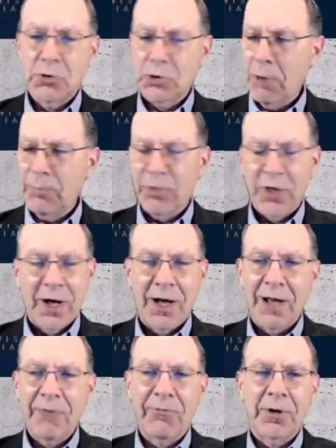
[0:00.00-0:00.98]
drop the
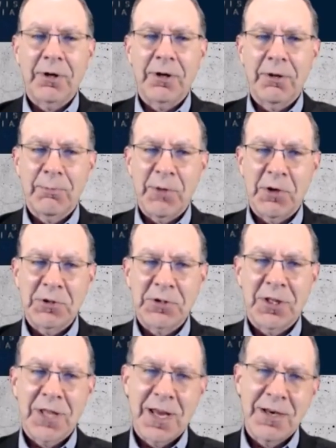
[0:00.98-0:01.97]
hyphen,
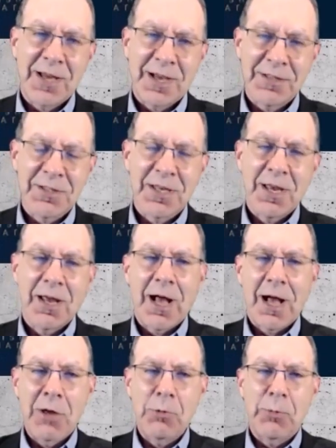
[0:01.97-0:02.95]
because it then does
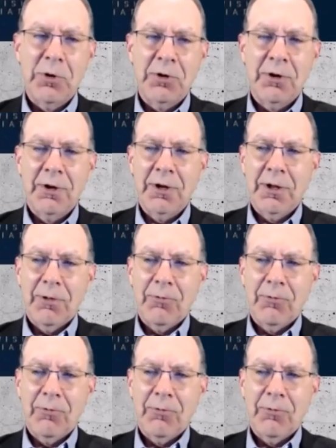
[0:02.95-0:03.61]
open